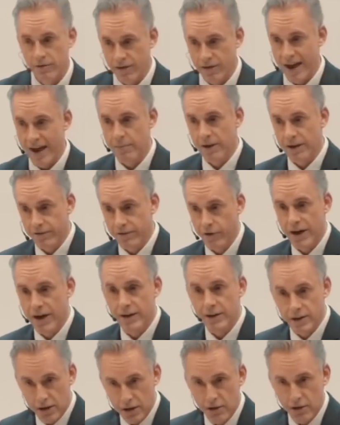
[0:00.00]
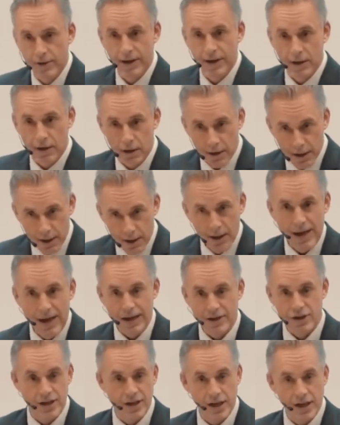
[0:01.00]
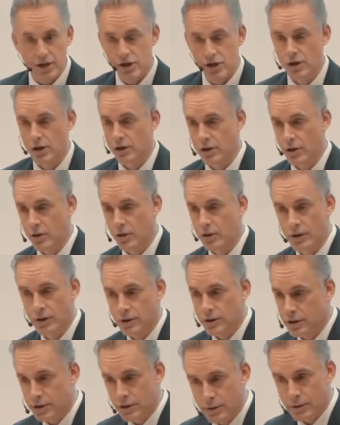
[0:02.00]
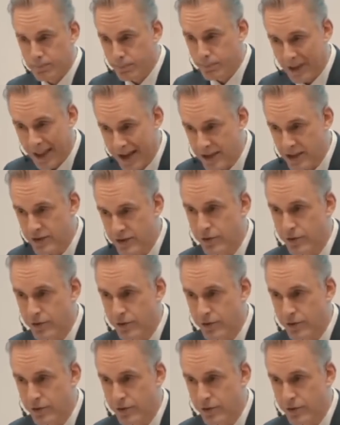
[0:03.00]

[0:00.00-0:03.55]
family, friends, career, educational goals, plans